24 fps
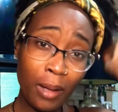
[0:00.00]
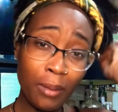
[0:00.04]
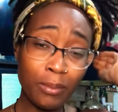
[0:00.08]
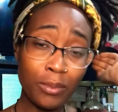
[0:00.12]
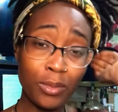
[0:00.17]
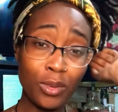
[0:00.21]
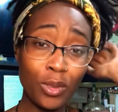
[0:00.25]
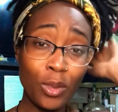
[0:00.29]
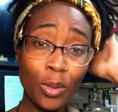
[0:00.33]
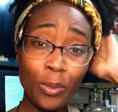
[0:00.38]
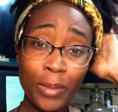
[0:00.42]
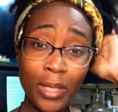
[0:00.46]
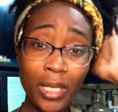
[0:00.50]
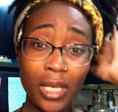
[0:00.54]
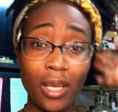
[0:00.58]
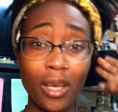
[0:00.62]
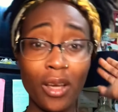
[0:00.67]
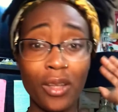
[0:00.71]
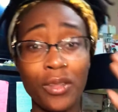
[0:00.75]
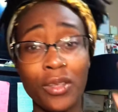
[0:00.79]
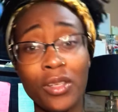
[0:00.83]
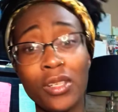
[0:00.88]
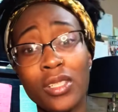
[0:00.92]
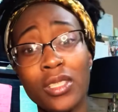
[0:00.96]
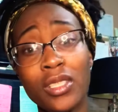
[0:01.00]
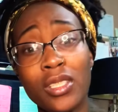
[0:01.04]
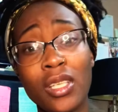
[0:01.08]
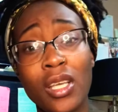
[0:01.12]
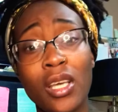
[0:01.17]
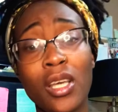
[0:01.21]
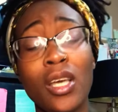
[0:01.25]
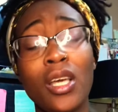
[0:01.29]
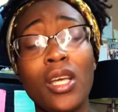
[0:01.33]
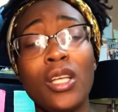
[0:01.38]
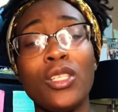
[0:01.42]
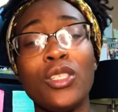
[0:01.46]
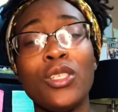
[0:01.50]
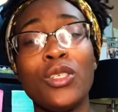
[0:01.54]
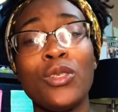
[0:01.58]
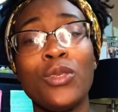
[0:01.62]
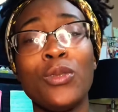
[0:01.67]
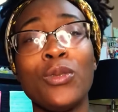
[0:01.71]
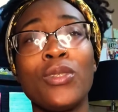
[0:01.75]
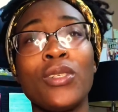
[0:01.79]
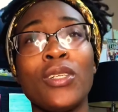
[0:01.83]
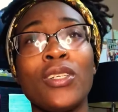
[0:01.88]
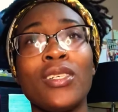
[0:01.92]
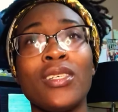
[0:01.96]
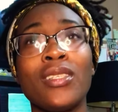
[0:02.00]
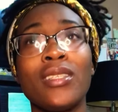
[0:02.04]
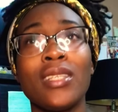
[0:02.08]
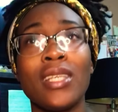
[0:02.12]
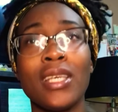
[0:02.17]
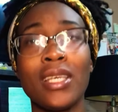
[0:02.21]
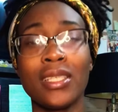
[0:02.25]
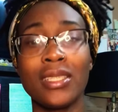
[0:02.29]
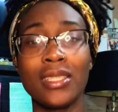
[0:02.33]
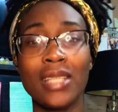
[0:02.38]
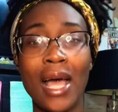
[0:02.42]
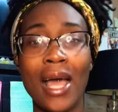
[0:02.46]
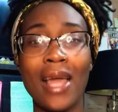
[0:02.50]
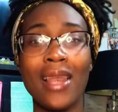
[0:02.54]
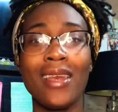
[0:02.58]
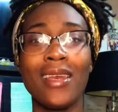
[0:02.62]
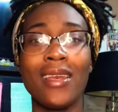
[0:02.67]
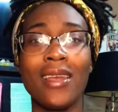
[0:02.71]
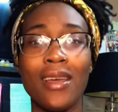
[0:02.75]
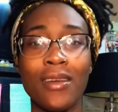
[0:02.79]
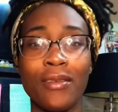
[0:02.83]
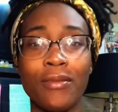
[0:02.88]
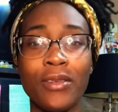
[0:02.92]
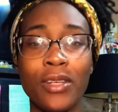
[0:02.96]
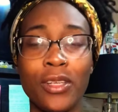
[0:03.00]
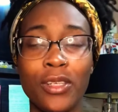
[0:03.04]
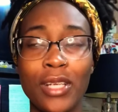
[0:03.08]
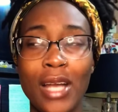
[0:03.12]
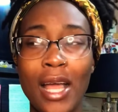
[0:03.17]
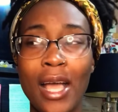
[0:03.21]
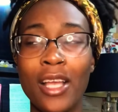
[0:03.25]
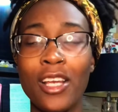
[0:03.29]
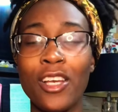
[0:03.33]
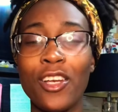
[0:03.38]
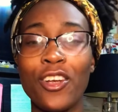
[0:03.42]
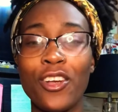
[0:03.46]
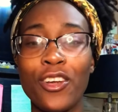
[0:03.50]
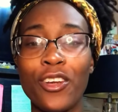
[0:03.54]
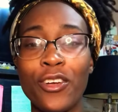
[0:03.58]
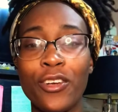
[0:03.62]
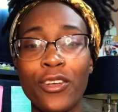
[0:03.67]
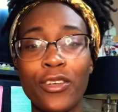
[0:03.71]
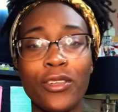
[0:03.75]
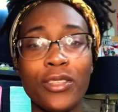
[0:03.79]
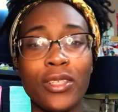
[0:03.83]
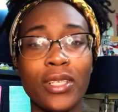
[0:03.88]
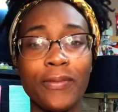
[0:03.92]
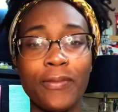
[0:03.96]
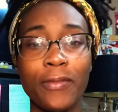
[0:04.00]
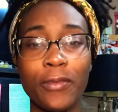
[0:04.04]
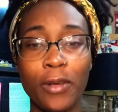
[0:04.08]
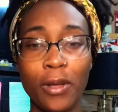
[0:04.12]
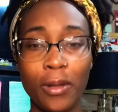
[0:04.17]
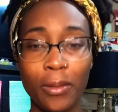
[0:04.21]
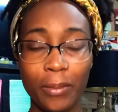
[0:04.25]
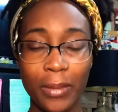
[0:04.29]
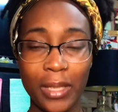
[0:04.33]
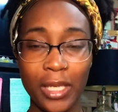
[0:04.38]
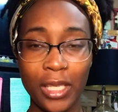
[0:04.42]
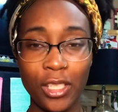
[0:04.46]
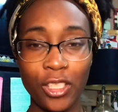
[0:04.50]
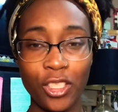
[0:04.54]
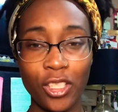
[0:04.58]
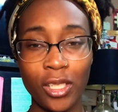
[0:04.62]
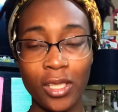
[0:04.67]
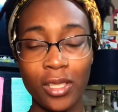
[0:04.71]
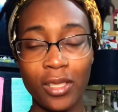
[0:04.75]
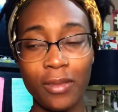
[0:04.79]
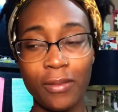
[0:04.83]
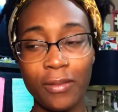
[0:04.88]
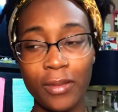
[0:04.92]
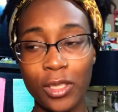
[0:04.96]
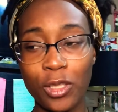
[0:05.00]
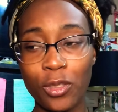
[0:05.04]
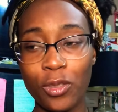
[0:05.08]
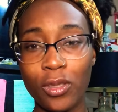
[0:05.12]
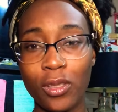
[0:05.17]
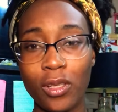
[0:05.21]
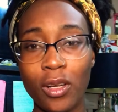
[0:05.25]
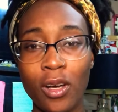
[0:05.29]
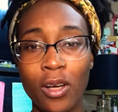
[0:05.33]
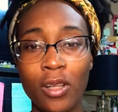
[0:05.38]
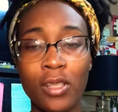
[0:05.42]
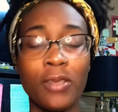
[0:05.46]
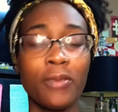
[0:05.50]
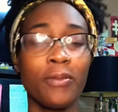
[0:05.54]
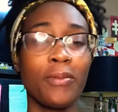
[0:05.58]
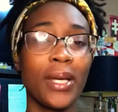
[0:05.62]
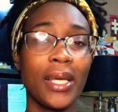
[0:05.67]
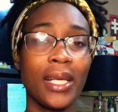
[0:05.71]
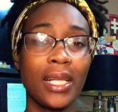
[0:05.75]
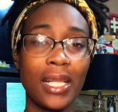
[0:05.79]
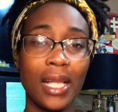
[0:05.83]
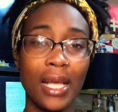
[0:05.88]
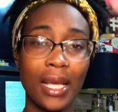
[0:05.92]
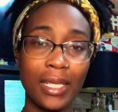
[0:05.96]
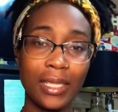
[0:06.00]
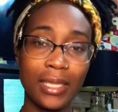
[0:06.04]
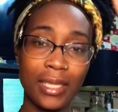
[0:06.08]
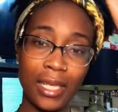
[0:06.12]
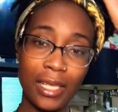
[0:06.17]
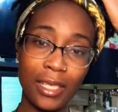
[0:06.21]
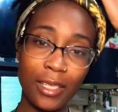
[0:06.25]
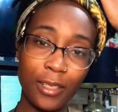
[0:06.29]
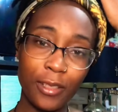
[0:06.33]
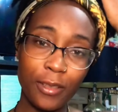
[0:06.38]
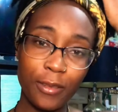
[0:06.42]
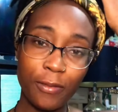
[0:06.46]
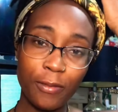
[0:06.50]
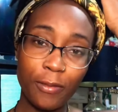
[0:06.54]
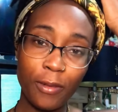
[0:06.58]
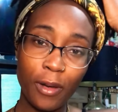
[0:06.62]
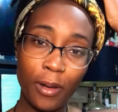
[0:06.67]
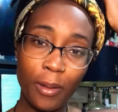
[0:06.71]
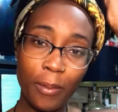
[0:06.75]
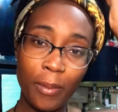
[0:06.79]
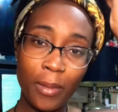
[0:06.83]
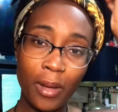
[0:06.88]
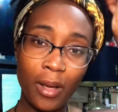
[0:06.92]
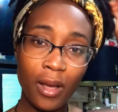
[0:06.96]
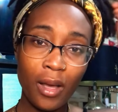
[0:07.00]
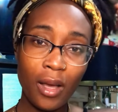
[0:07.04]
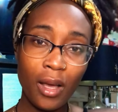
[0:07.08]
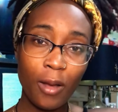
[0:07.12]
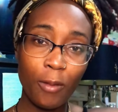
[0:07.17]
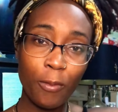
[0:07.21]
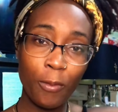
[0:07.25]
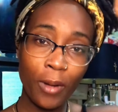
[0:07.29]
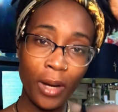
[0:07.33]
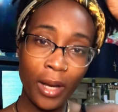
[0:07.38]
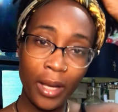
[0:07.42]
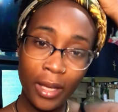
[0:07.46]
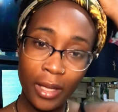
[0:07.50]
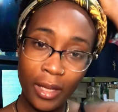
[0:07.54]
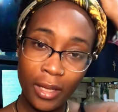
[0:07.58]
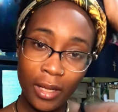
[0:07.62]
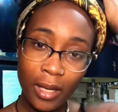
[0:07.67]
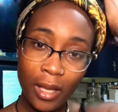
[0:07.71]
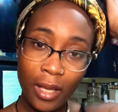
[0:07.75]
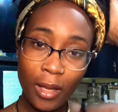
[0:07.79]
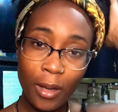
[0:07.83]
so many others to do certain things, I learn from each individual. All of my clients I learn from, right?